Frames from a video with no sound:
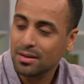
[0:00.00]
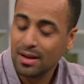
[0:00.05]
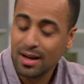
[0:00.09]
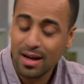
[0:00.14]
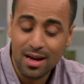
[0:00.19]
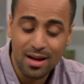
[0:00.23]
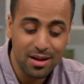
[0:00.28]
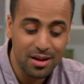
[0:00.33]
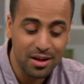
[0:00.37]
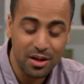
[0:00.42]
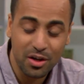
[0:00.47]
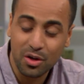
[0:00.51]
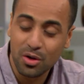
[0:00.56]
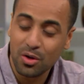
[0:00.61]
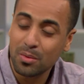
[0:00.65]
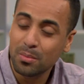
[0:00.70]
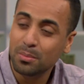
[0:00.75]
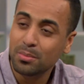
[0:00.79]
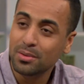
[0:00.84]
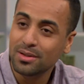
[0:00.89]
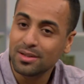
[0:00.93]
Yeah, it
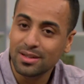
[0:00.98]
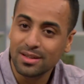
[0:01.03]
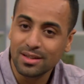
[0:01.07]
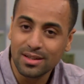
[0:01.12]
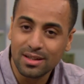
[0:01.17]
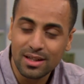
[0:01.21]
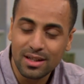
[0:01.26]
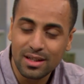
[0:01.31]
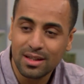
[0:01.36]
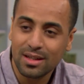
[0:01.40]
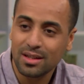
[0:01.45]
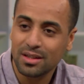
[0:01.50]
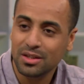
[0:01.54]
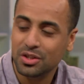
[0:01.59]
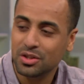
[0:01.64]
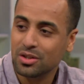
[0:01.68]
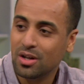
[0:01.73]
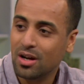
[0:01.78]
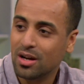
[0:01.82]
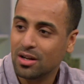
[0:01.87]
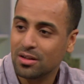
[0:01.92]
completely
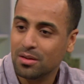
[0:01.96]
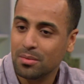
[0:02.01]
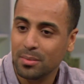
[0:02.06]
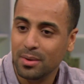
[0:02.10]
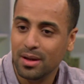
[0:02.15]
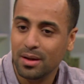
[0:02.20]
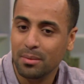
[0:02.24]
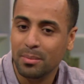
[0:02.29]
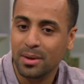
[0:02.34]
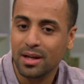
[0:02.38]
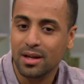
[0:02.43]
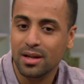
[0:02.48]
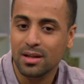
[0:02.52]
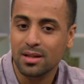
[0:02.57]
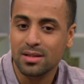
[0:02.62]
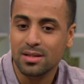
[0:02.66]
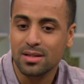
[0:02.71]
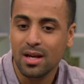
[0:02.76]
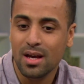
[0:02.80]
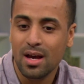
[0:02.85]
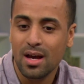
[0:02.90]
shocked me
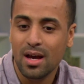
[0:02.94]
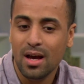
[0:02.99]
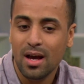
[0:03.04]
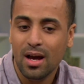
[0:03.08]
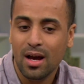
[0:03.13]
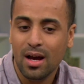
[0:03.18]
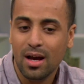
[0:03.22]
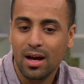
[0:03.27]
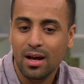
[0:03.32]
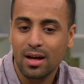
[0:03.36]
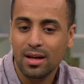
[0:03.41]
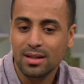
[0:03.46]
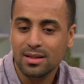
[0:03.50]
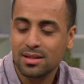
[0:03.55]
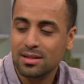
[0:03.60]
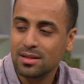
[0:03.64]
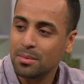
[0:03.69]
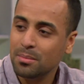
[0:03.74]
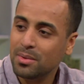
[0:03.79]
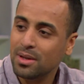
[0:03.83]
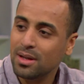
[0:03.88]
because uh, it's
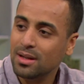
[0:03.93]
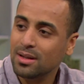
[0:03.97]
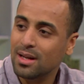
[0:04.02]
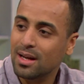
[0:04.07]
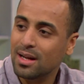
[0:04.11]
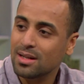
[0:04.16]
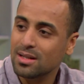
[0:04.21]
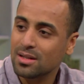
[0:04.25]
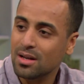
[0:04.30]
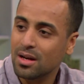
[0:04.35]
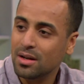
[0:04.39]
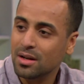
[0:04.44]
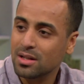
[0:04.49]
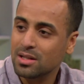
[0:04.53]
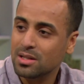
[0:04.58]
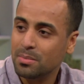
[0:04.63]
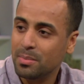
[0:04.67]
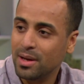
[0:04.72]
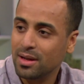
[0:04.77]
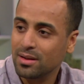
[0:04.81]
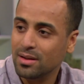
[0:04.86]
something that is
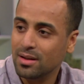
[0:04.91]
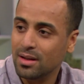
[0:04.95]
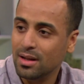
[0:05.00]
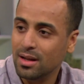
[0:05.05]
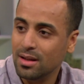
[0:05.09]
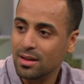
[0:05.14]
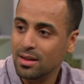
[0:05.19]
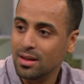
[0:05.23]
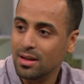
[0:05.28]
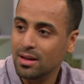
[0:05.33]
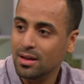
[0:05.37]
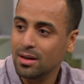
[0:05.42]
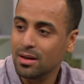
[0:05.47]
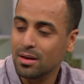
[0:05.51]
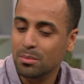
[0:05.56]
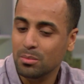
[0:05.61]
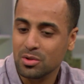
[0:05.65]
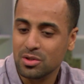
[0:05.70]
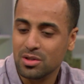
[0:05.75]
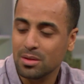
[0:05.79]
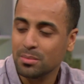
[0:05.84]
unexpected in the
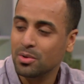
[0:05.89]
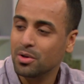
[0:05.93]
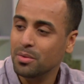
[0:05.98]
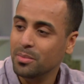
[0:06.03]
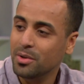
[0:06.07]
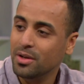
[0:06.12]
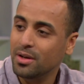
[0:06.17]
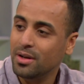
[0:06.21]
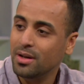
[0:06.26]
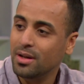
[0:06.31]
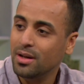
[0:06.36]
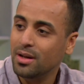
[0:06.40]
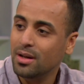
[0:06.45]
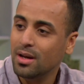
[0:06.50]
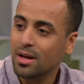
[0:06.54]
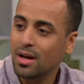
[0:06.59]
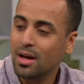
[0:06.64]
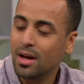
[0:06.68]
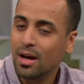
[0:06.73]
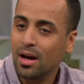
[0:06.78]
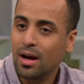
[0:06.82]
Muslim community
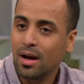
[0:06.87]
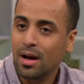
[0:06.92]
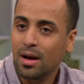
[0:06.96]
mm-hmm.